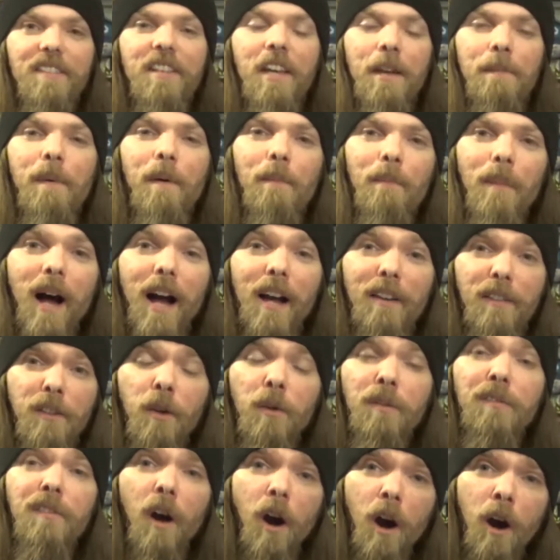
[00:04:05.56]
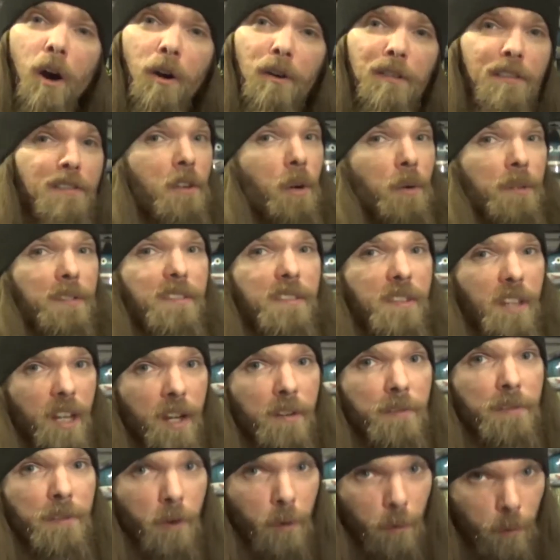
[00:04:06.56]
keep in mind those R's don't
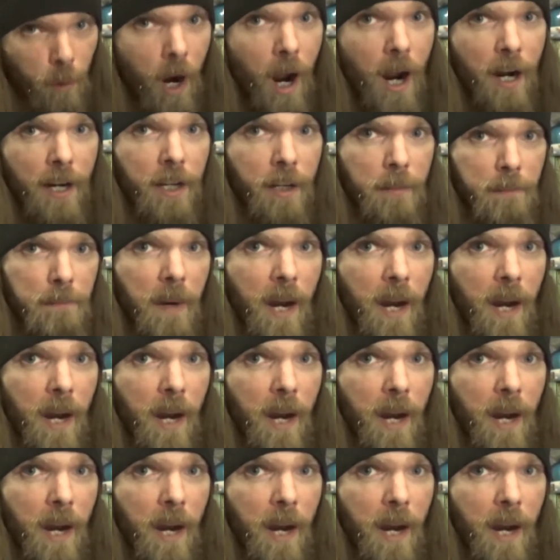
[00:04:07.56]
stand for Rocket,